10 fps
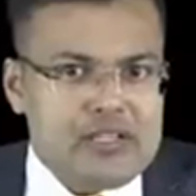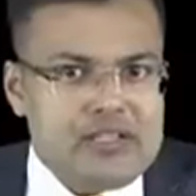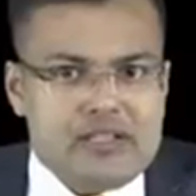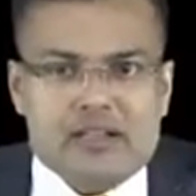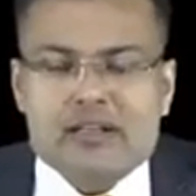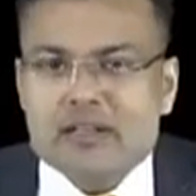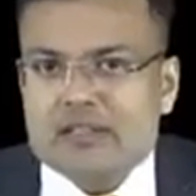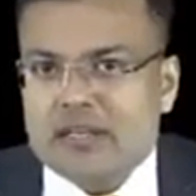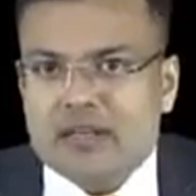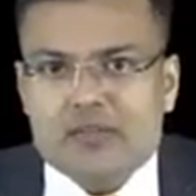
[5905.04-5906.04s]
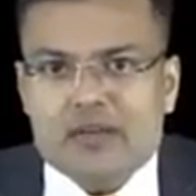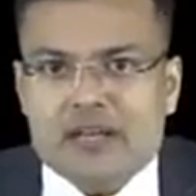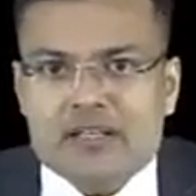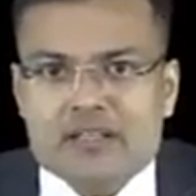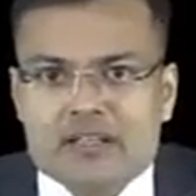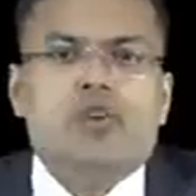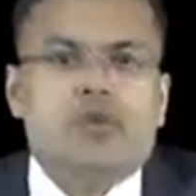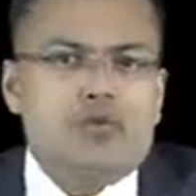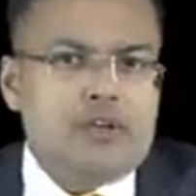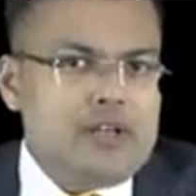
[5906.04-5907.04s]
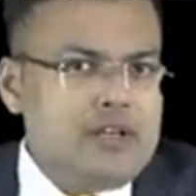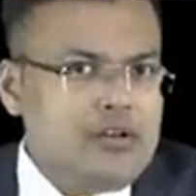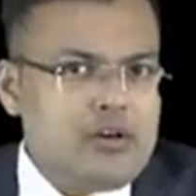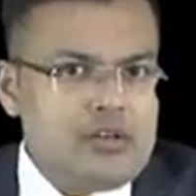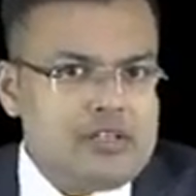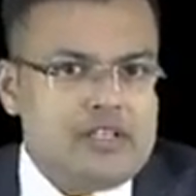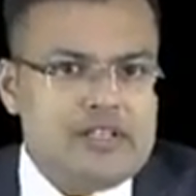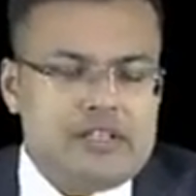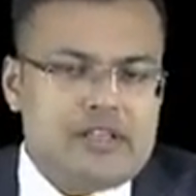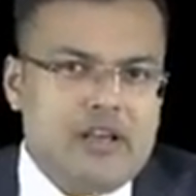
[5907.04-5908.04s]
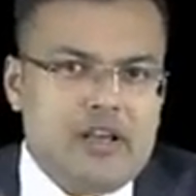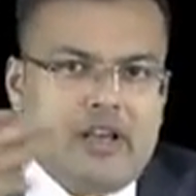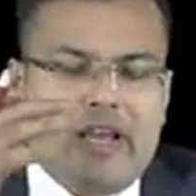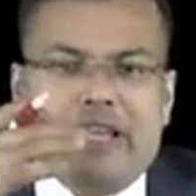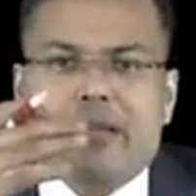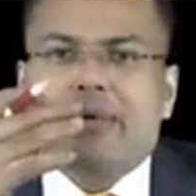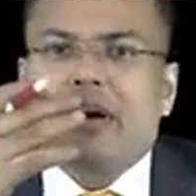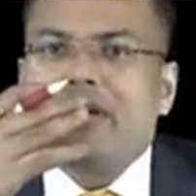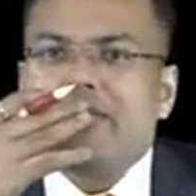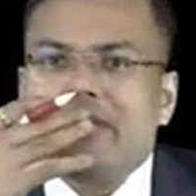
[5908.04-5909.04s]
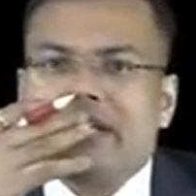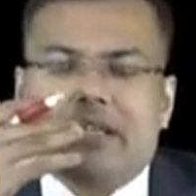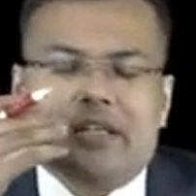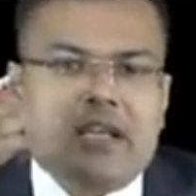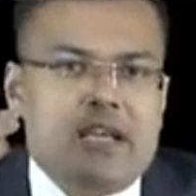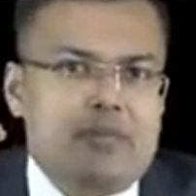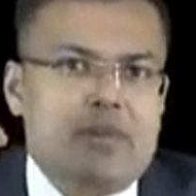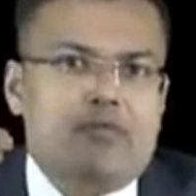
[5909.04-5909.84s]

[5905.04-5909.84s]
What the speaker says: disease and ulcerative colitis. You know that in Crohn's disease, any part of GIT can be